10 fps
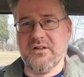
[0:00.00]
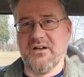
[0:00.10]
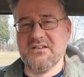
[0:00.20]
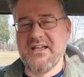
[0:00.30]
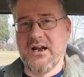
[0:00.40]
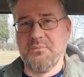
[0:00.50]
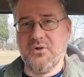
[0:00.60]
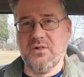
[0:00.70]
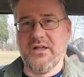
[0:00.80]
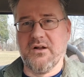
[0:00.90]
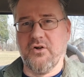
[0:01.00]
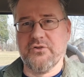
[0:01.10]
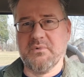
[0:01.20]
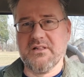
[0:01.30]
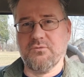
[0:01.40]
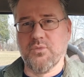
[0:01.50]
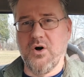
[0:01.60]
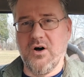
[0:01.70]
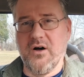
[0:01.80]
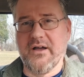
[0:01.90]
and untenable and ultimately
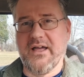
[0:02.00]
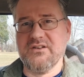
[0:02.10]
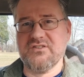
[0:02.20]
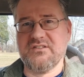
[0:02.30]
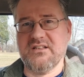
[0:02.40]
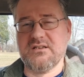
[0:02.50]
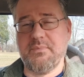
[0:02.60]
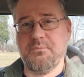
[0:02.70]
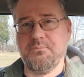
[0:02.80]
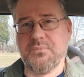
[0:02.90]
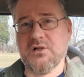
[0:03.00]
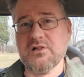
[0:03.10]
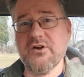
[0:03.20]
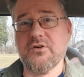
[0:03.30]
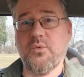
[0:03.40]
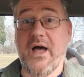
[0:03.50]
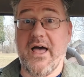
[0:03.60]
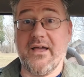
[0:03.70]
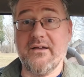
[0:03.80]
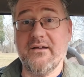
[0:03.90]
wrong and just needs to be cleared
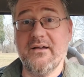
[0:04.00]
away.